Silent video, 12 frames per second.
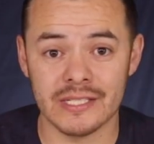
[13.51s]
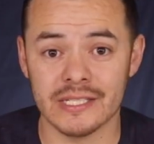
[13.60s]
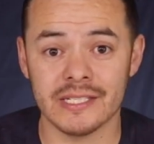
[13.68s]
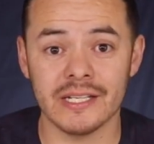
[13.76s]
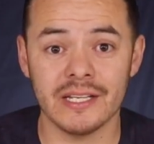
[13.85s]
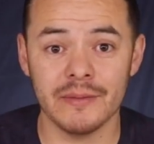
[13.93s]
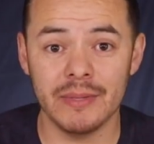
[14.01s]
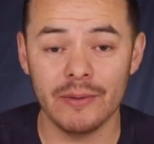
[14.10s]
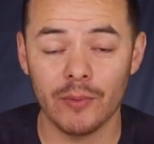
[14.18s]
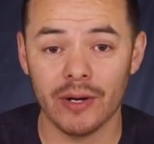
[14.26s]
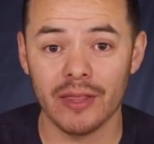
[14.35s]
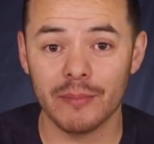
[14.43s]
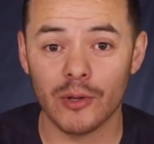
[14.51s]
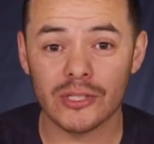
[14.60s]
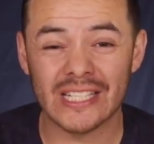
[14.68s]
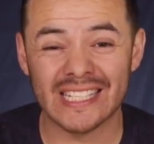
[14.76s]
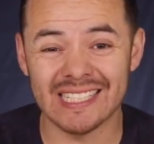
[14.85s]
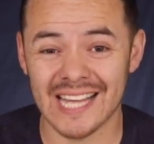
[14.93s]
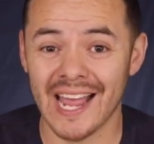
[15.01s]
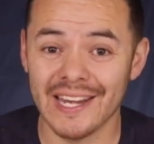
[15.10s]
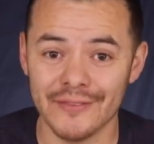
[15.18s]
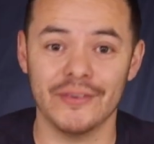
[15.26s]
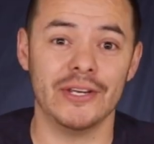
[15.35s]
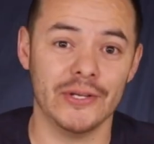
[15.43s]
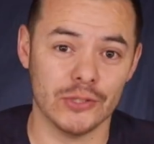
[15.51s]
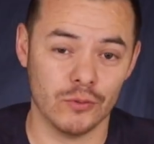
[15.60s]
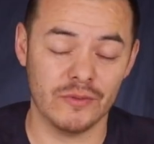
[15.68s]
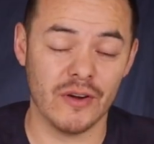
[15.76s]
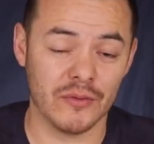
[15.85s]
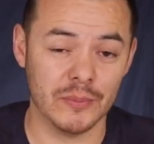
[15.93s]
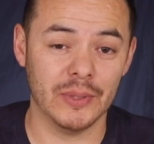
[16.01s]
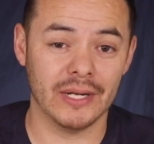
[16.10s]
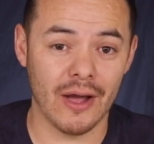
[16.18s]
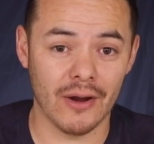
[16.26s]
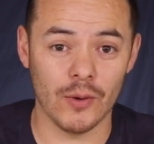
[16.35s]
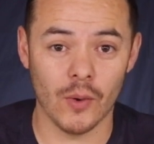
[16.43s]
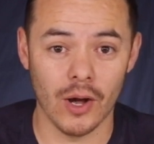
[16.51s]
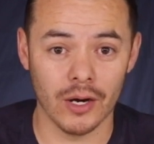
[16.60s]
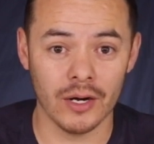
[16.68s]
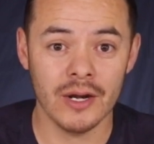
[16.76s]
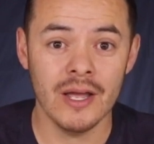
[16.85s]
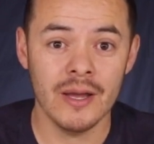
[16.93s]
this isn't going to be one of the most exciting videos we've ever put out at Water,